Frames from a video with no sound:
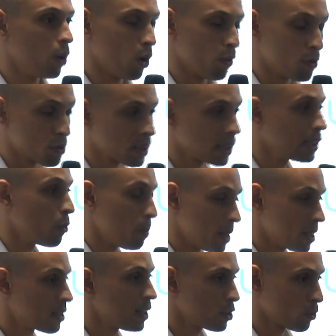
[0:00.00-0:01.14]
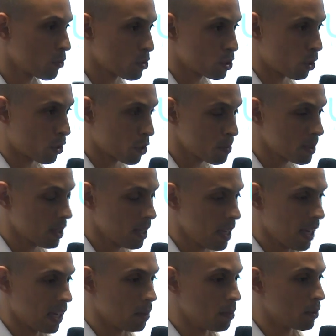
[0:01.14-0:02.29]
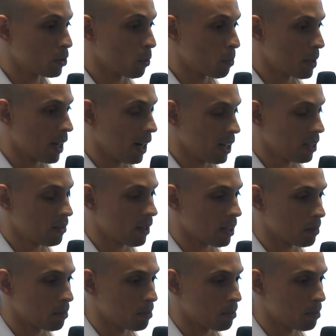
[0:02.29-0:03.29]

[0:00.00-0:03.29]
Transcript: obviously the business of the startups. And so behind